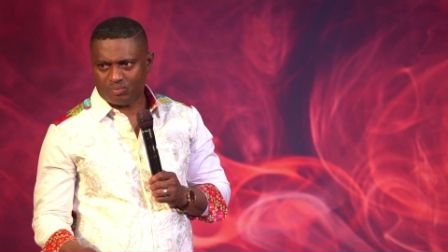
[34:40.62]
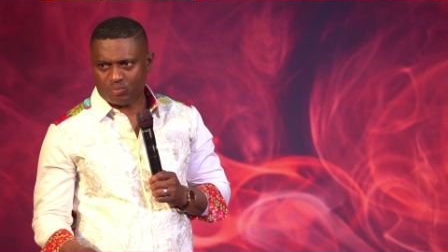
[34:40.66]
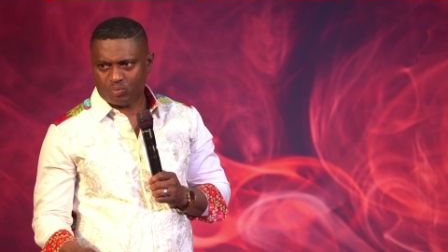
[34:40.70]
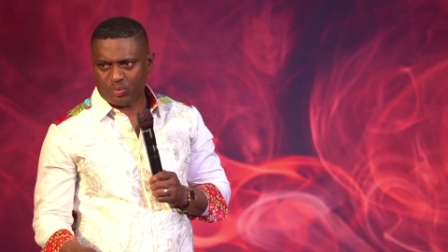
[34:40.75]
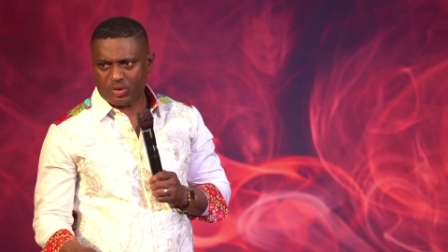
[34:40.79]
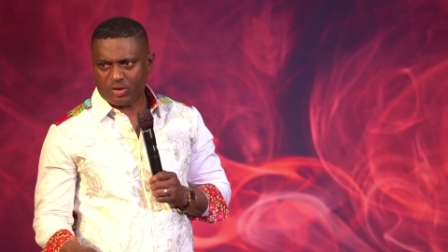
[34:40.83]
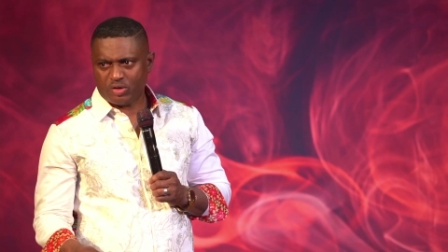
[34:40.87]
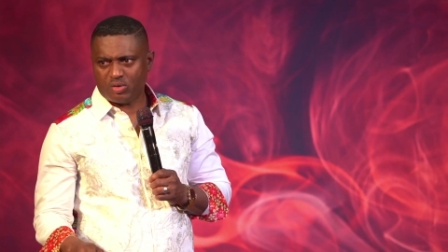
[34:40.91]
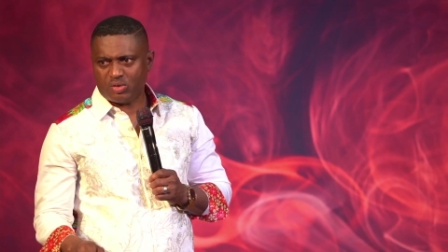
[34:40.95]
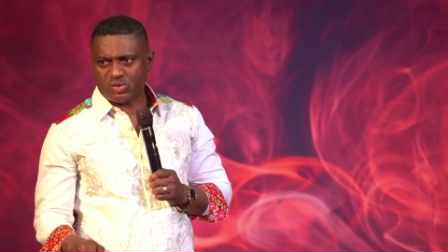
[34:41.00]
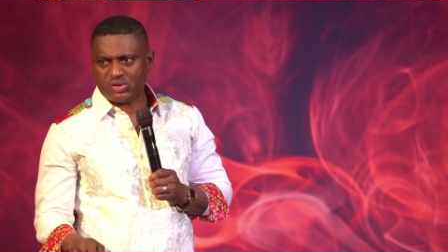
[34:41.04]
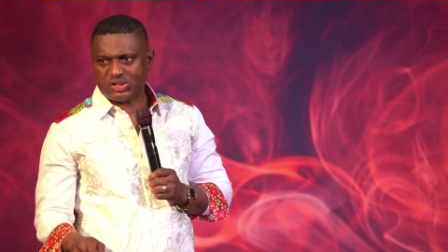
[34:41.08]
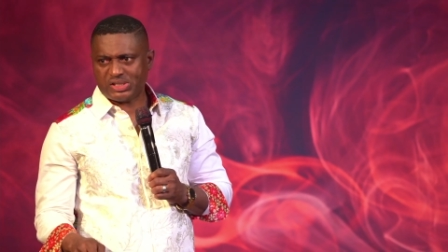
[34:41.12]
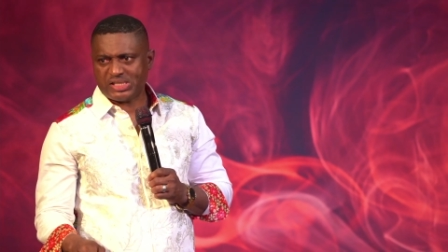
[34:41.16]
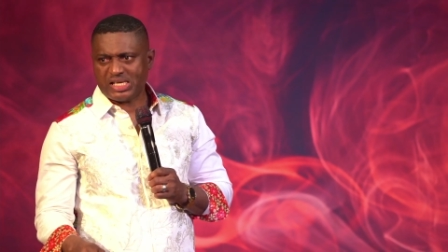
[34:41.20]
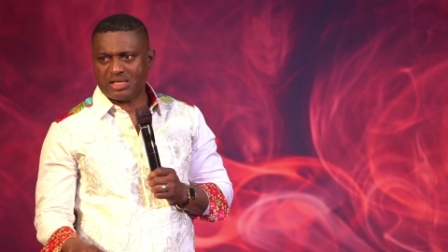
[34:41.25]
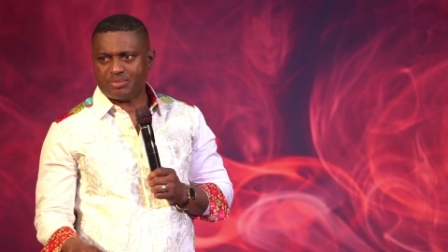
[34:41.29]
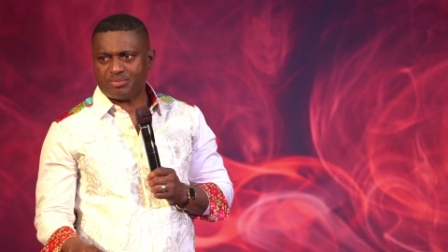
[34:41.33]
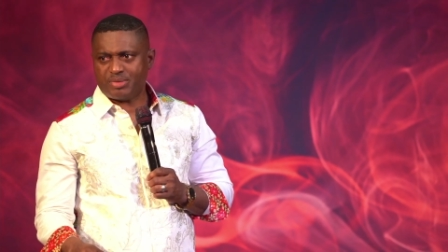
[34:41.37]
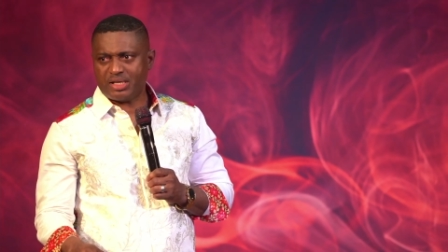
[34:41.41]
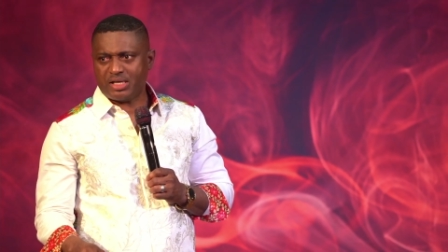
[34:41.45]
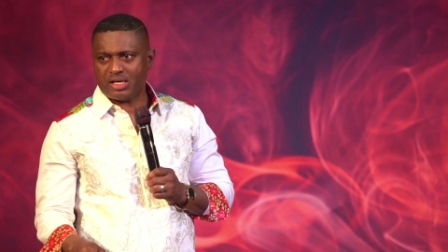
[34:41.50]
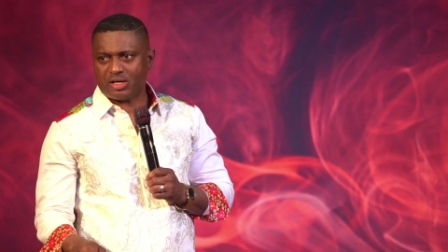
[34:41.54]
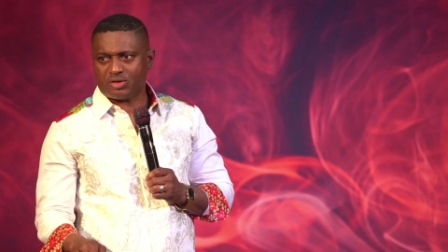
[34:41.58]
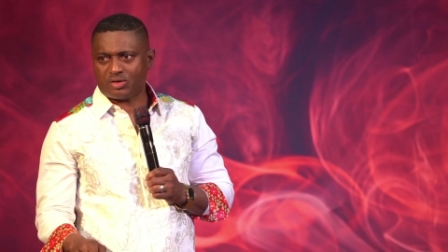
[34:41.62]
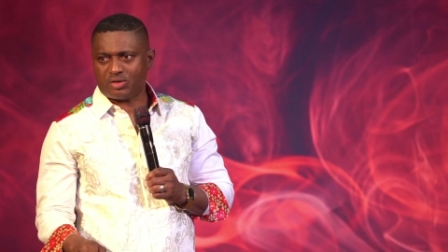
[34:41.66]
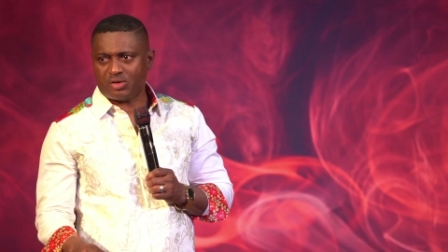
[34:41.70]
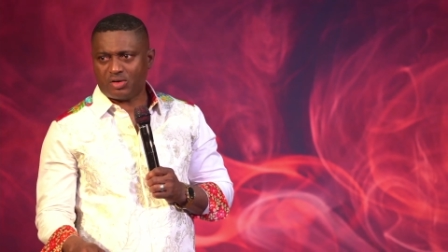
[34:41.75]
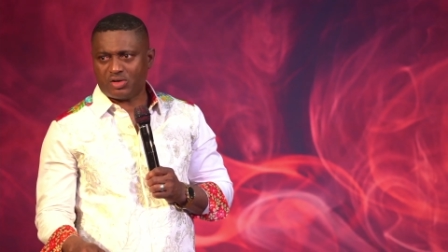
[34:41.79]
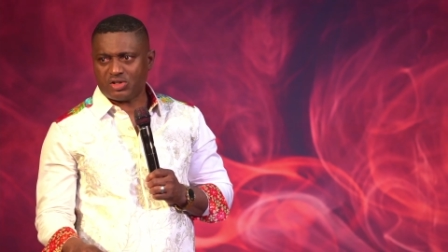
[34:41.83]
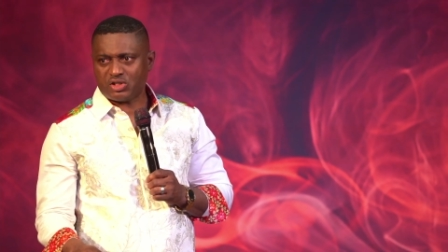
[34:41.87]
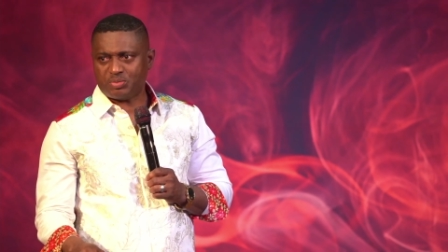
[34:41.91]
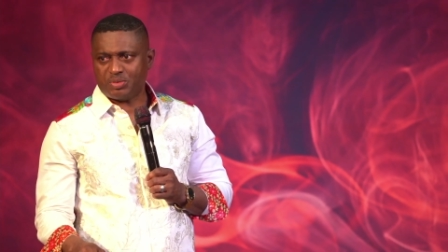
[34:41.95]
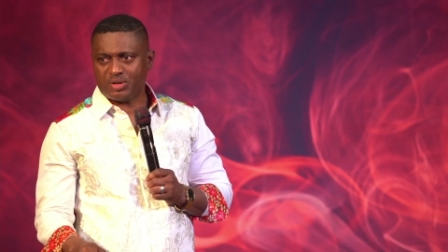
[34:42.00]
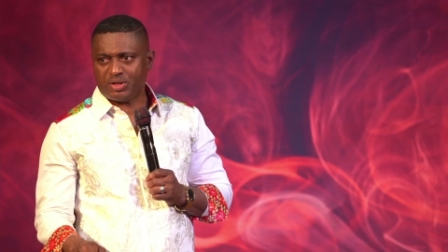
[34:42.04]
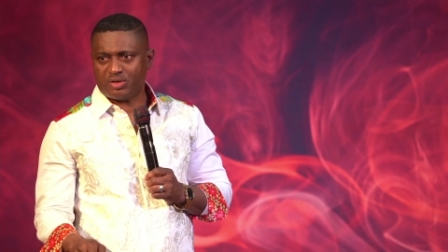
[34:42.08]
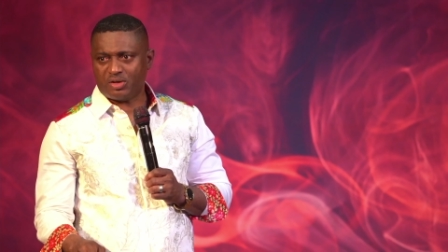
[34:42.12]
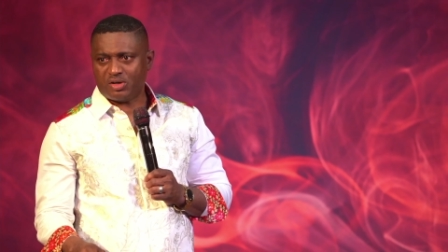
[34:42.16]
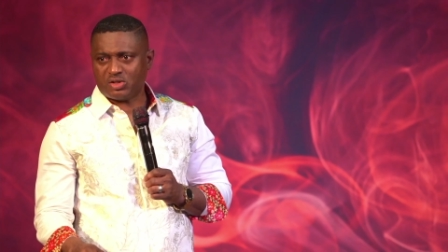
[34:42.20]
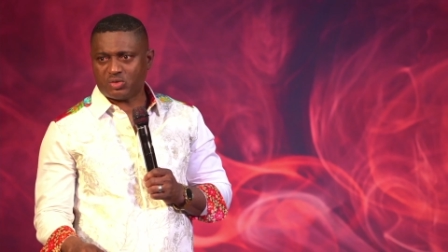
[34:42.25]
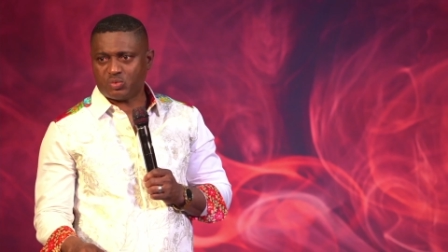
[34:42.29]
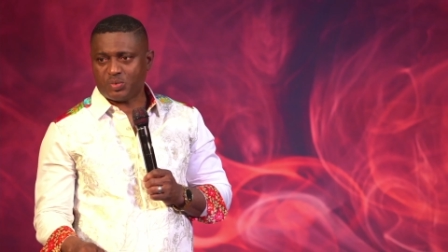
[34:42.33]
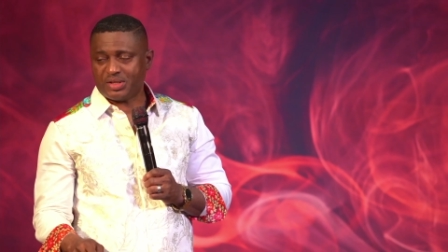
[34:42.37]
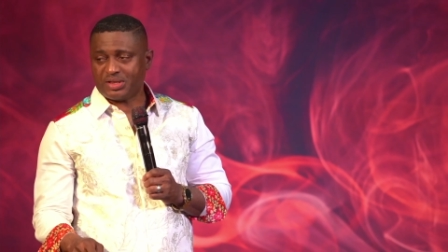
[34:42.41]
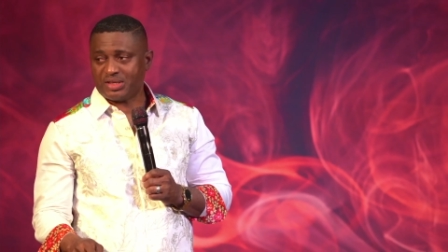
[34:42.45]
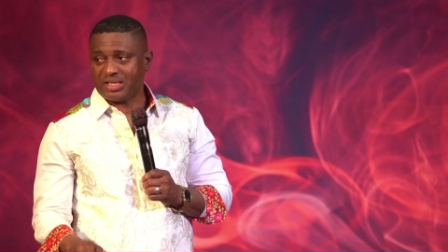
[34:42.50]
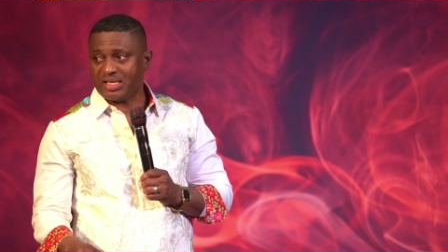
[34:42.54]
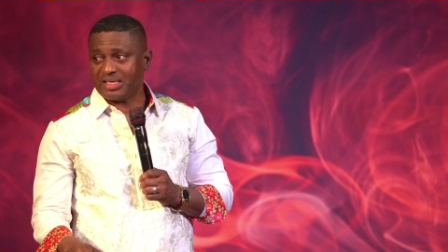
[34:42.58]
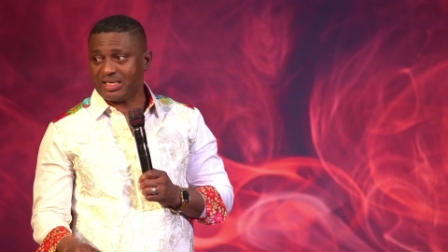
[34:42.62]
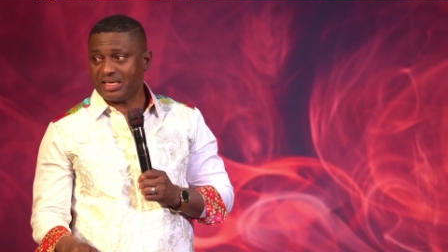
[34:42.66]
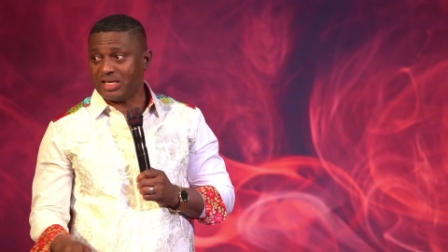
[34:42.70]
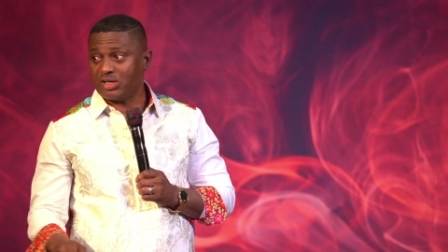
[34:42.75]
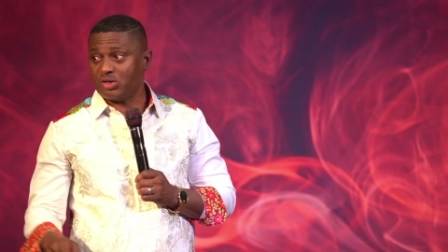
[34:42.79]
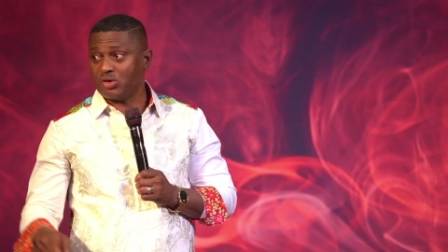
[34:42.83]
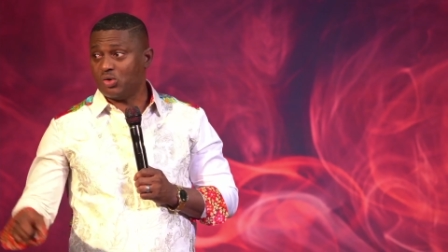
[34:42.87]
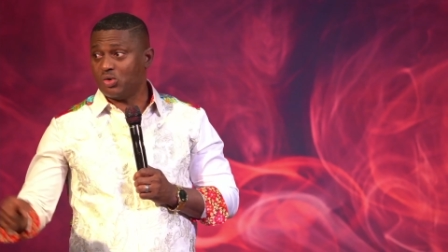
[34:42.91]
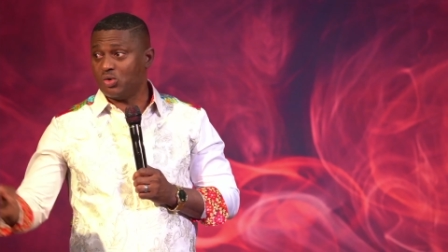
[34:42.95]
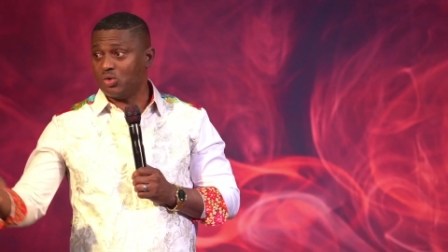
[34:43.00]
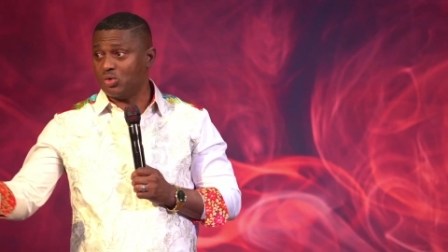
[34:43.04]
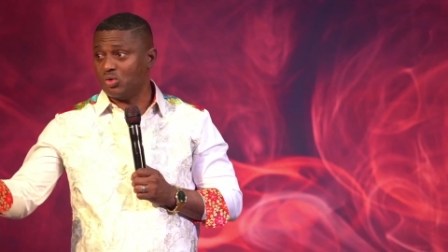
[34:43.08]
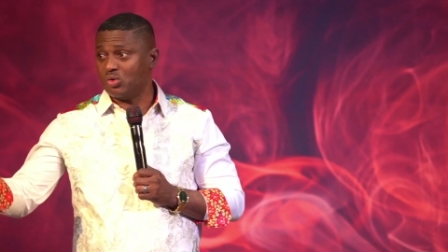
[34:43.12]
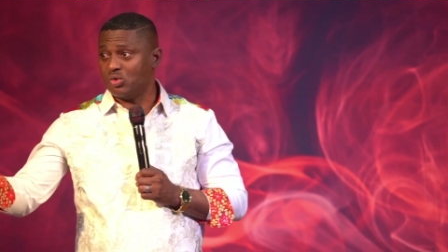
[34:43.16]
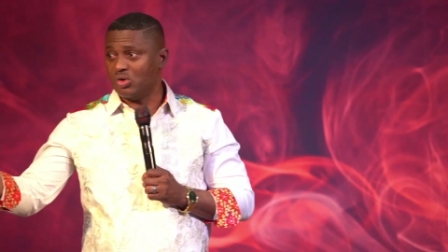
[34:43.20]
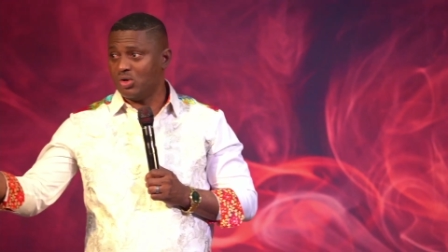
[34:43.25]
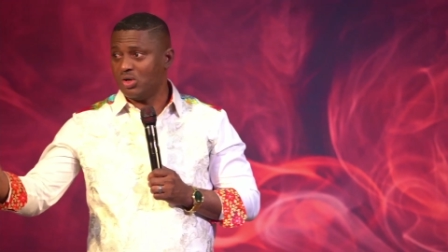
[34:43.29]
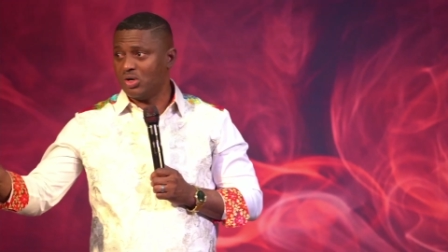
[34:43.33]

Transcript: We don't celebrate the cross because we think that, oh,